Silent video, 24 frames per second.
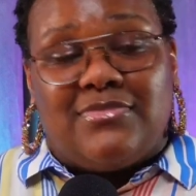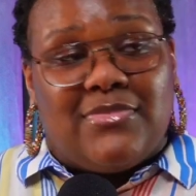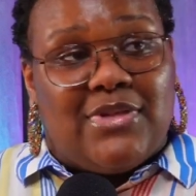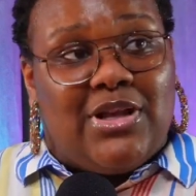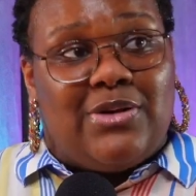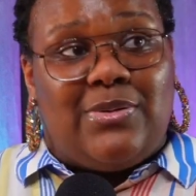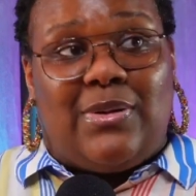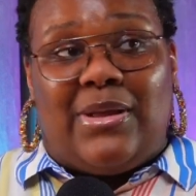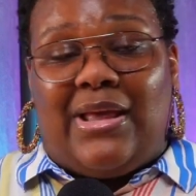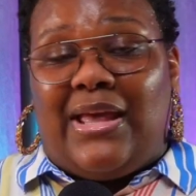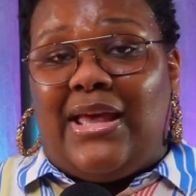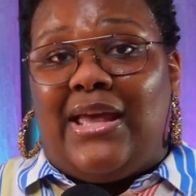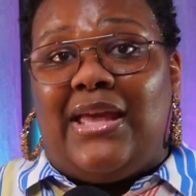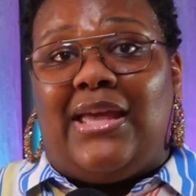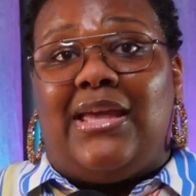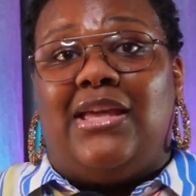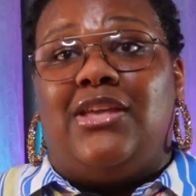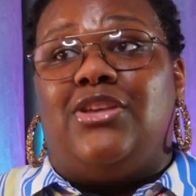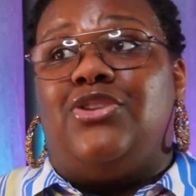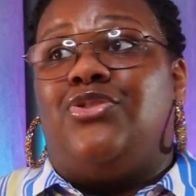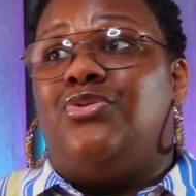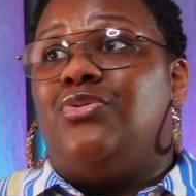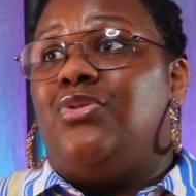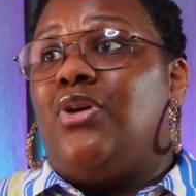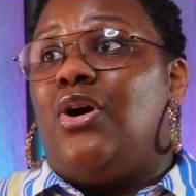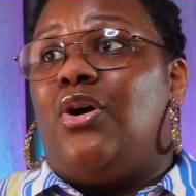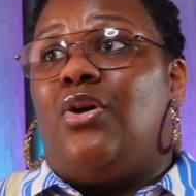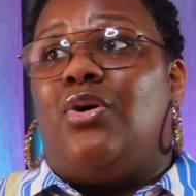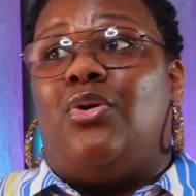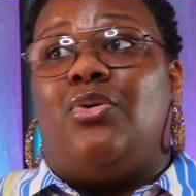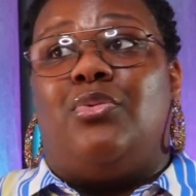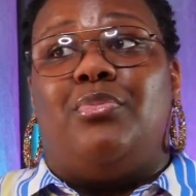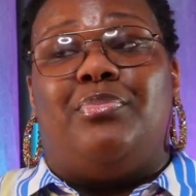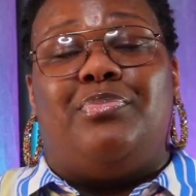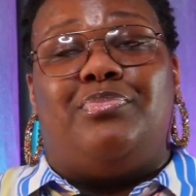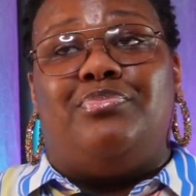Okay. You
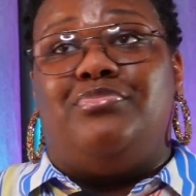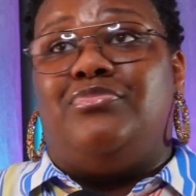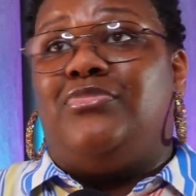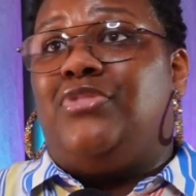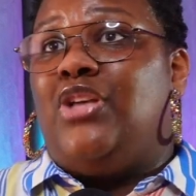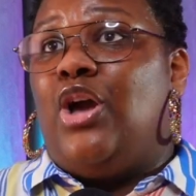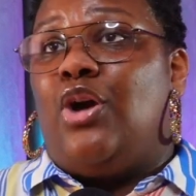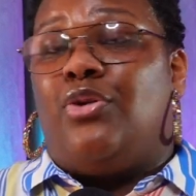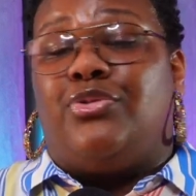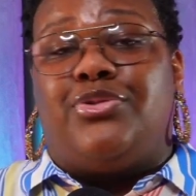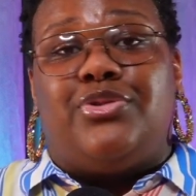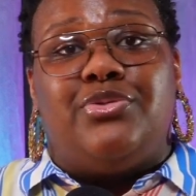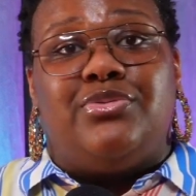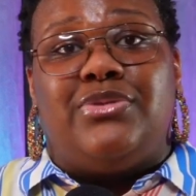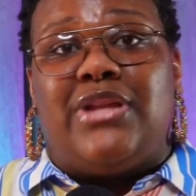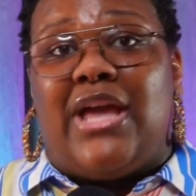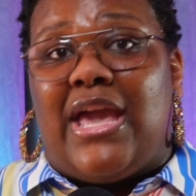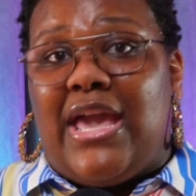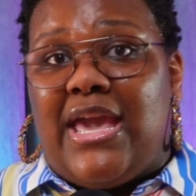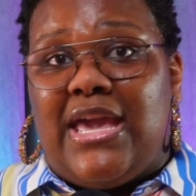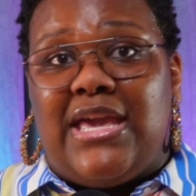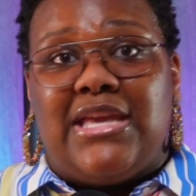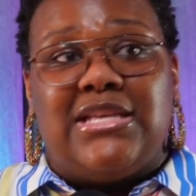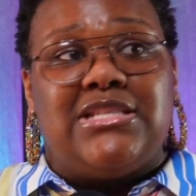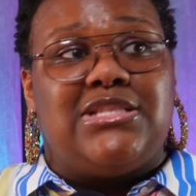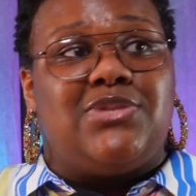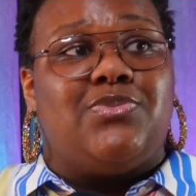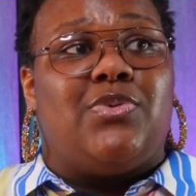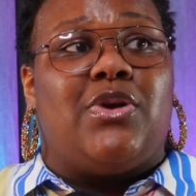gonna go through days